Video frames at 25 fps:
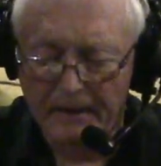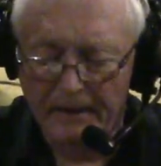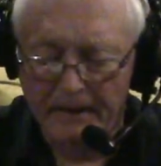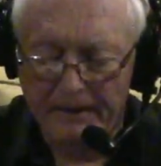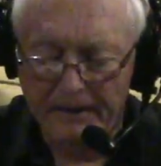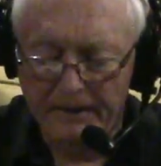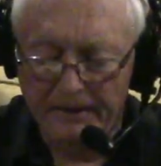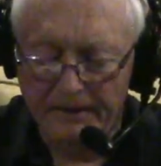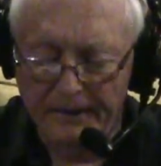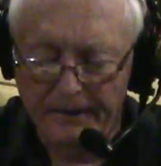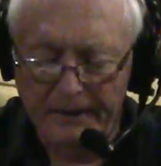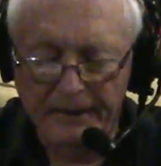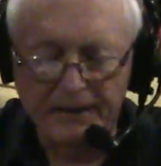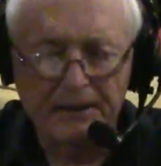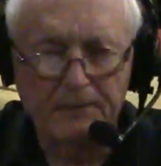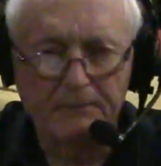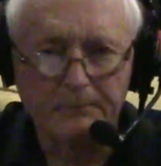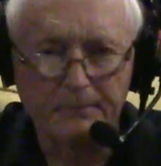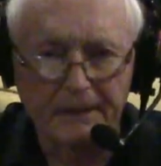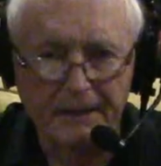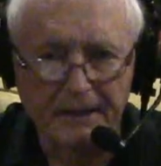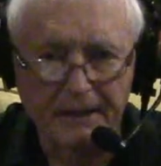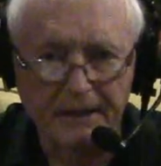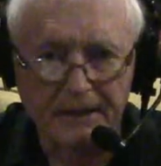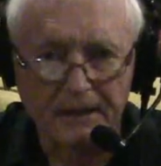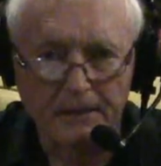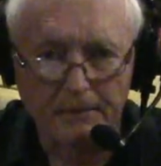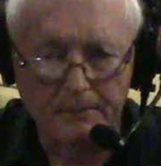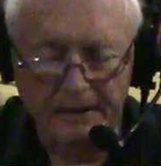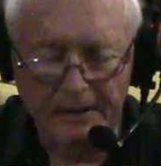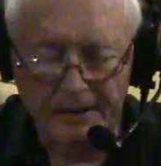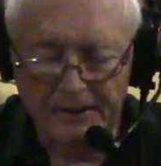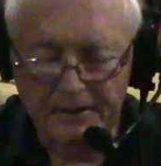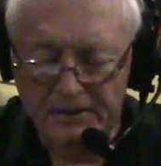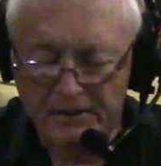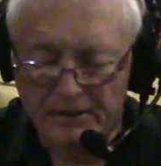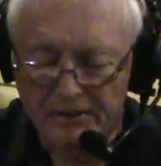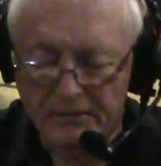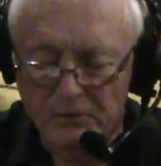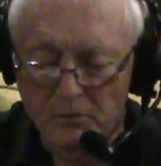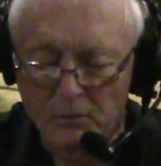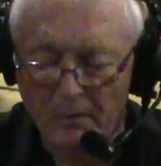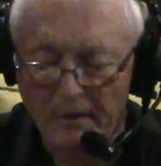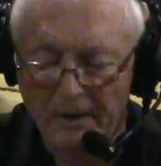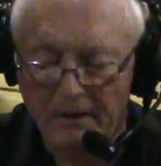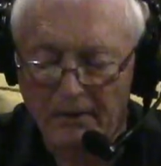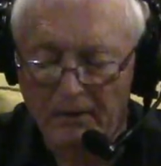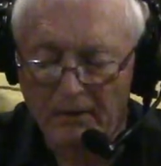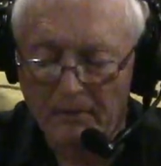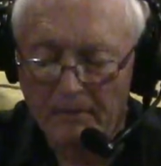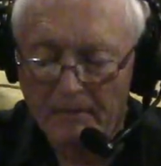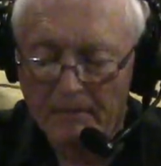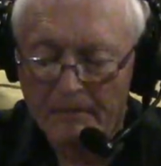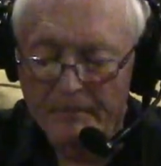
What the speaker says: They could be in the mix as well.